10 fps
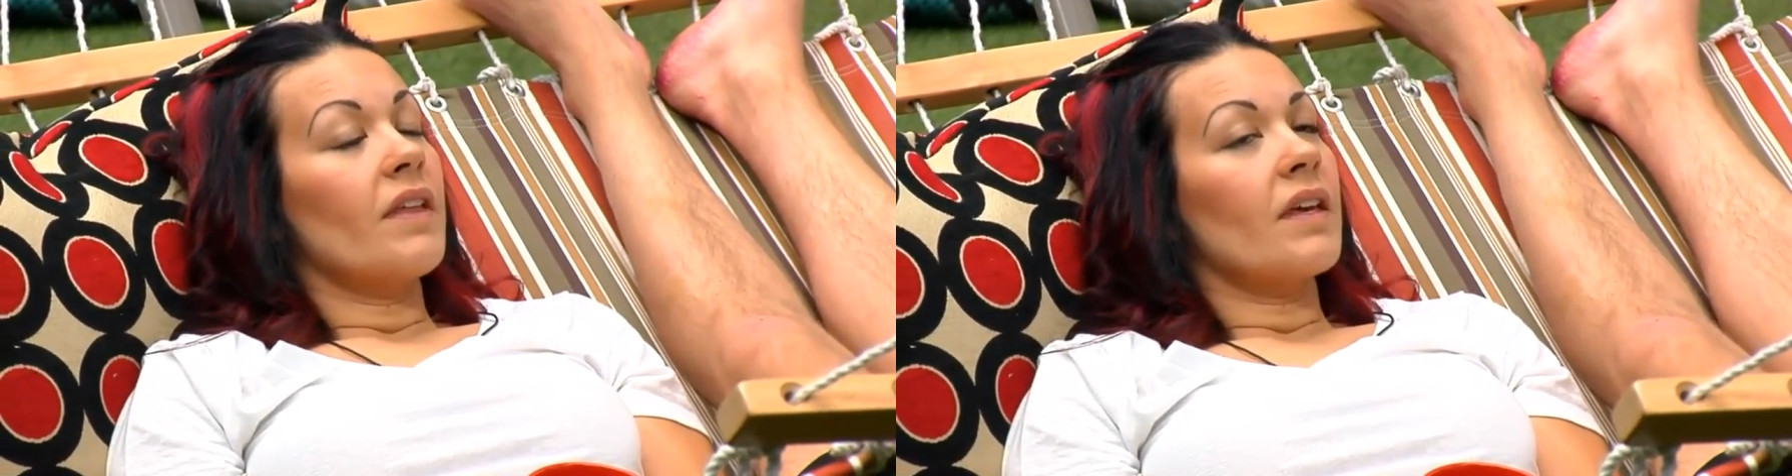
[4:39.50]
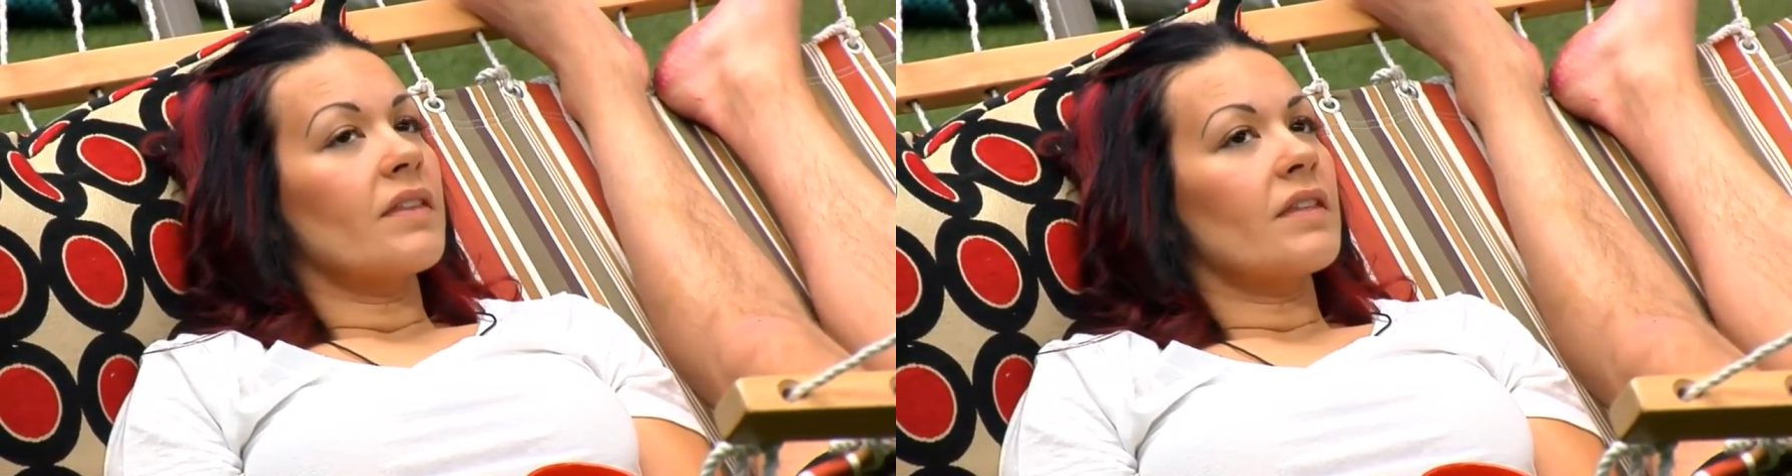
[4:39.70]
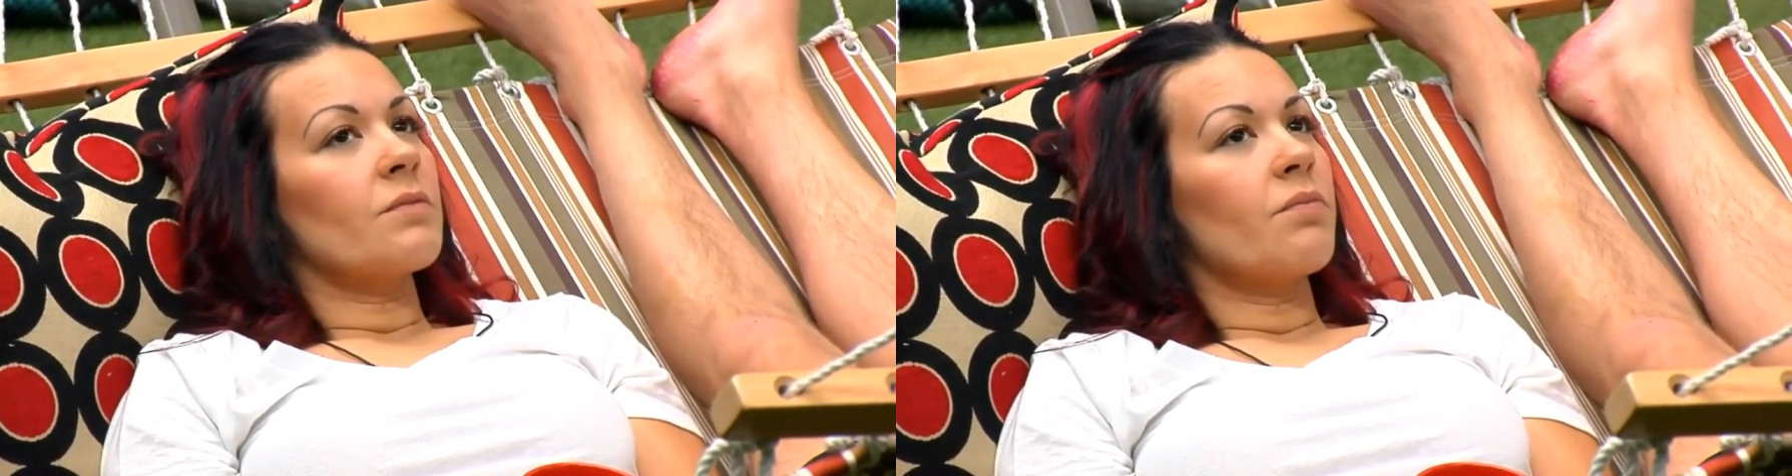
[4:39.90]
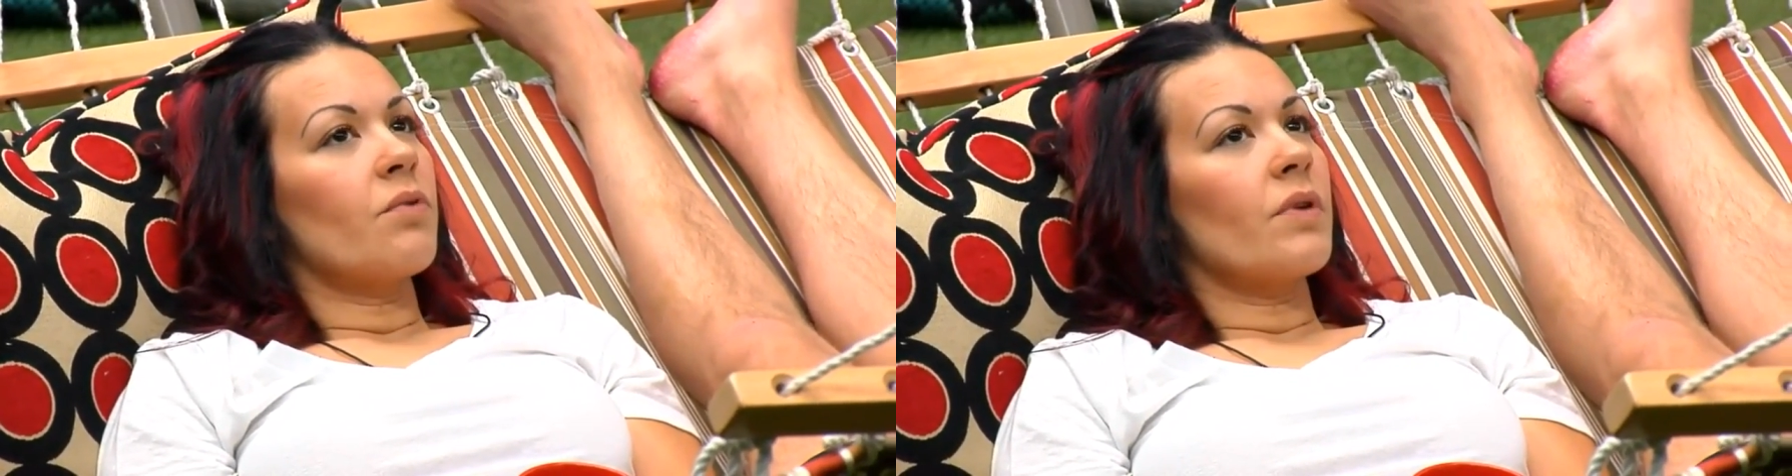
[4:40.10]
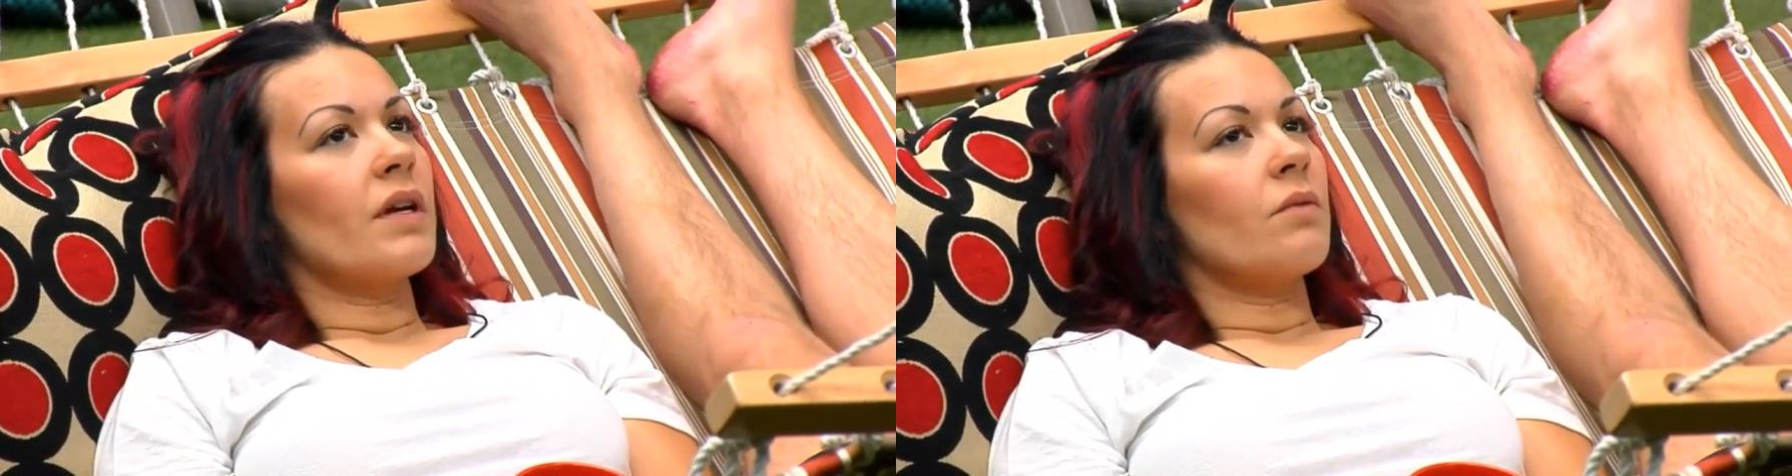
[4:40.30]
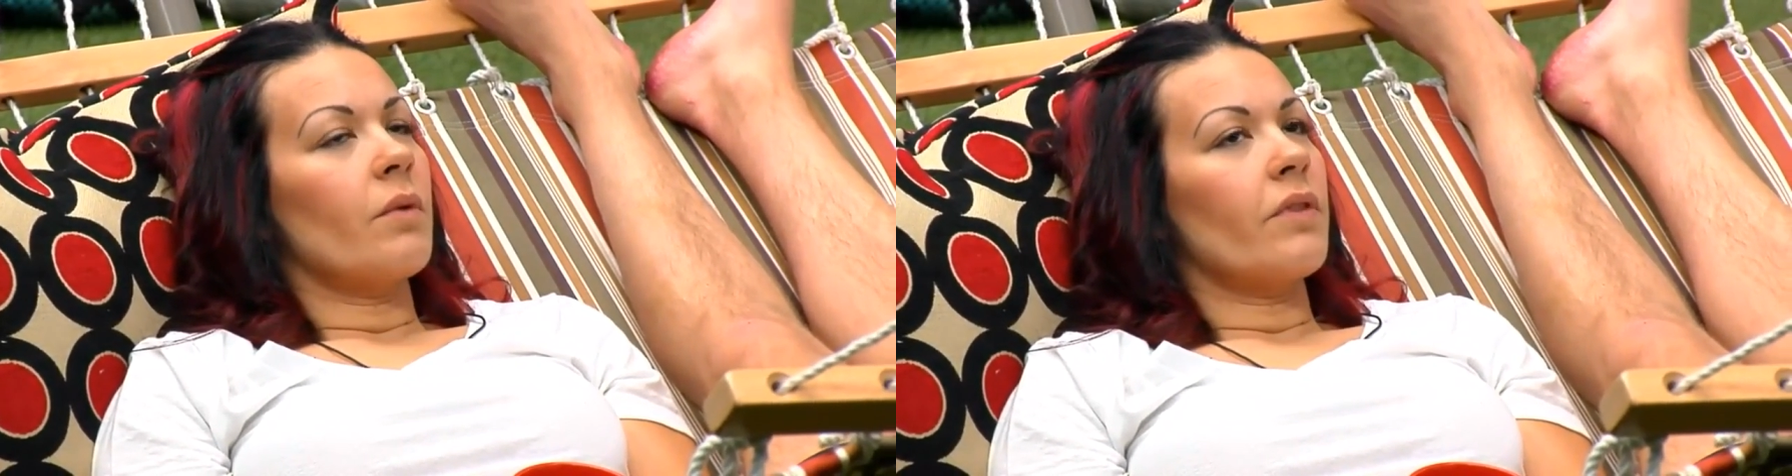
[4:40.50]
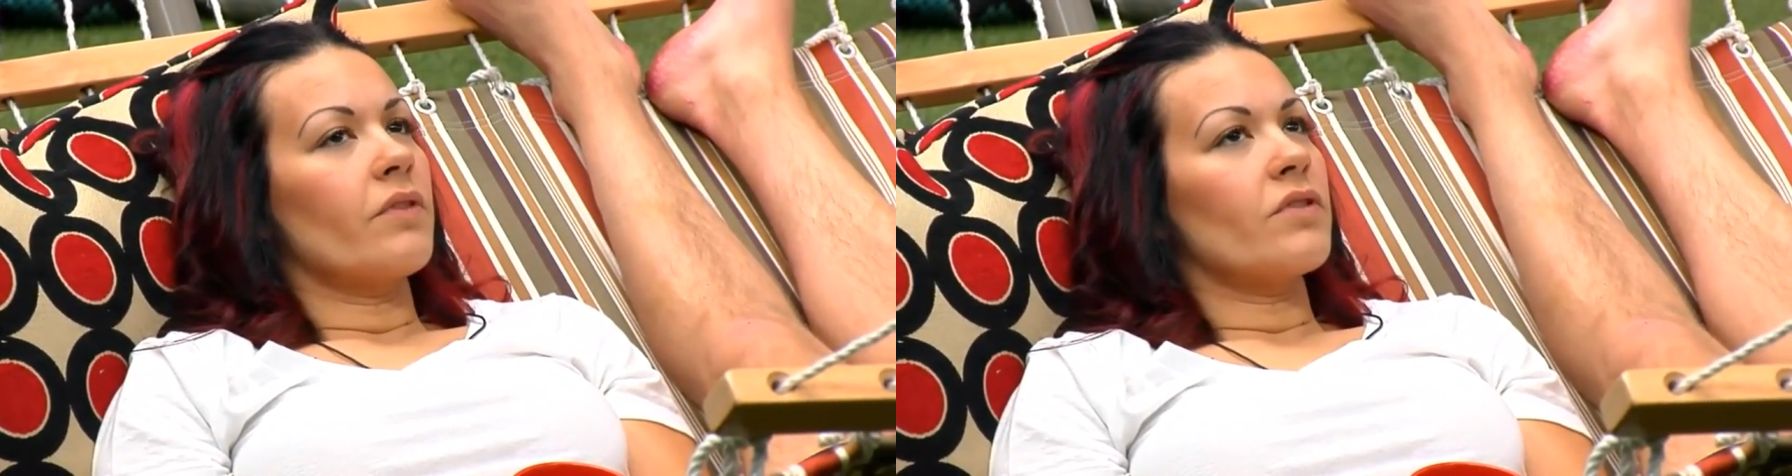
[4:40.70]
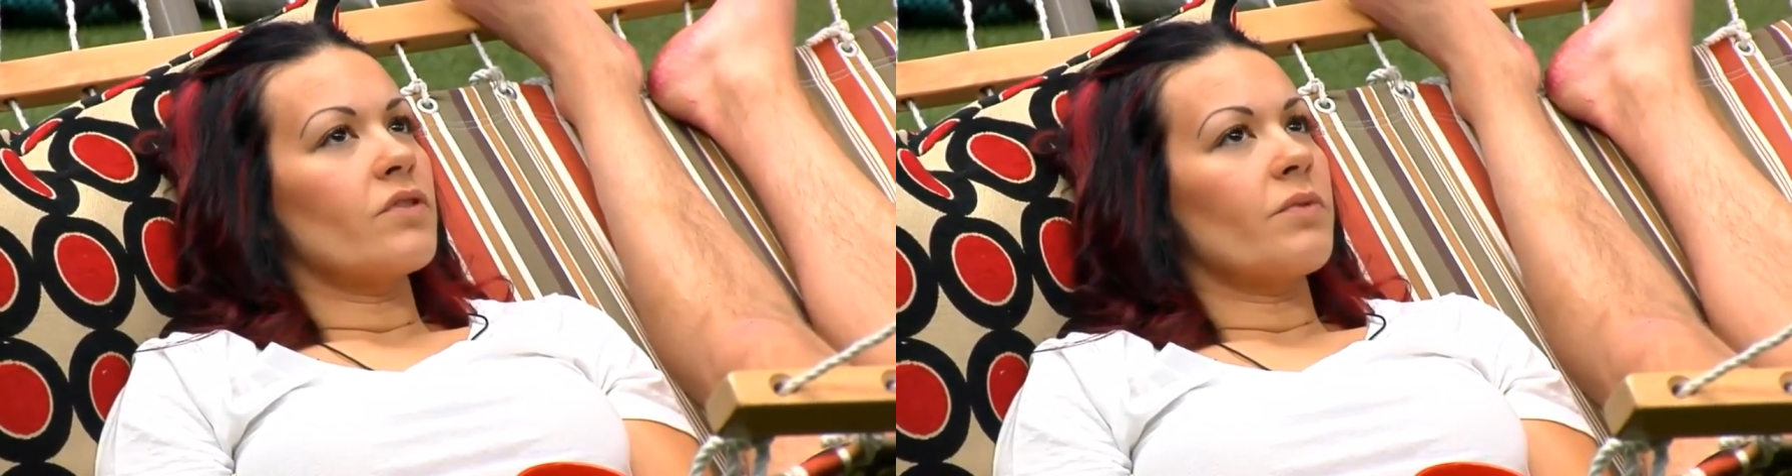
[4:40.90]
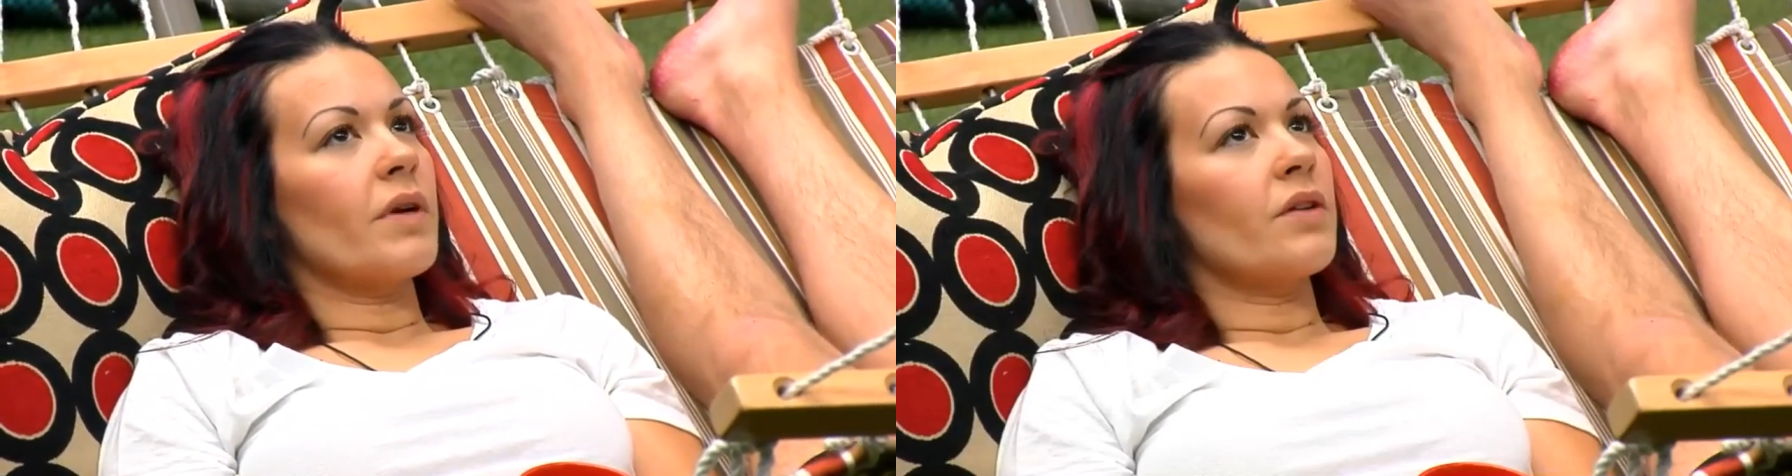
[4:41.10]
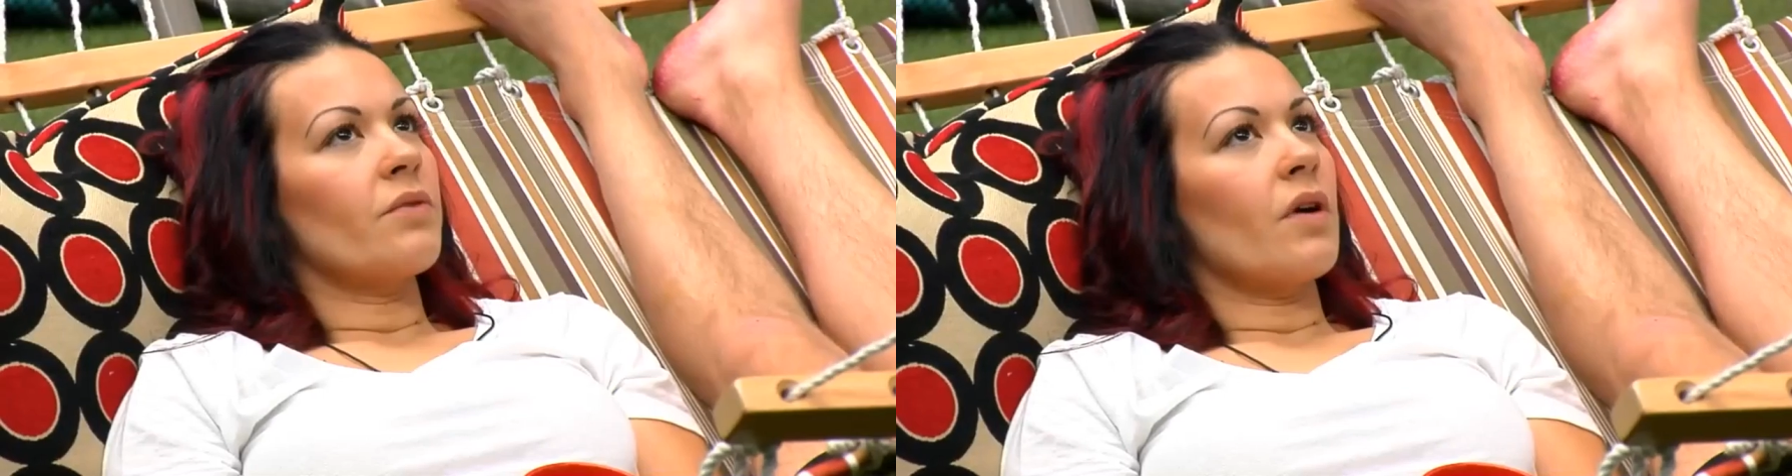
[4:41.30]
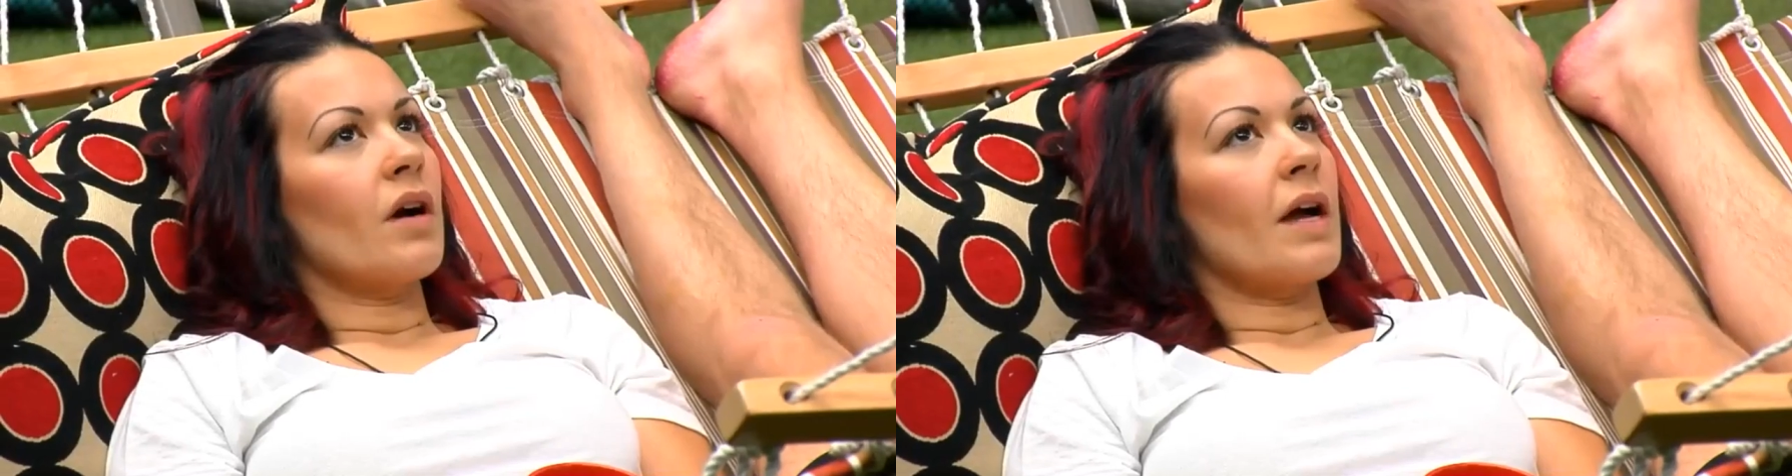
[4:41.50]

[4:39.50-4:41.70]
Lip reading: at this point, whether this is right or wrong,